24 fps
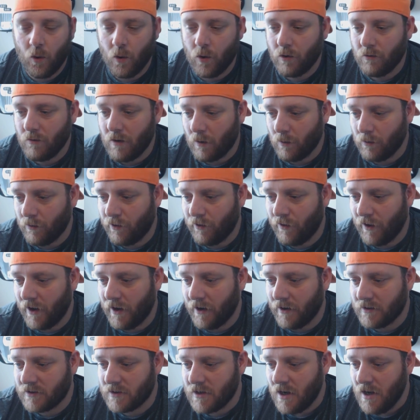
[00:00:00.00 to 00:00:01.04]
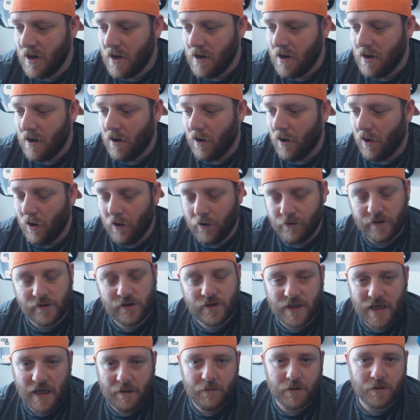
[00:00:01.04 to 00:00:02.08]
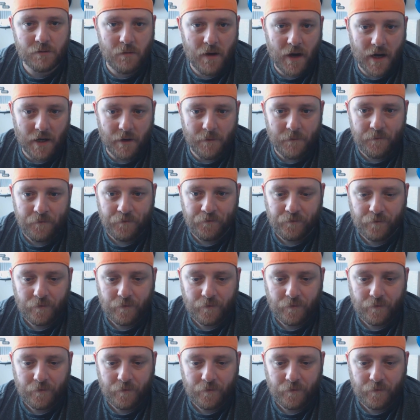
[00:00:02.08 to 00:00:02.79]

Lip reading: going around things are the same as mine.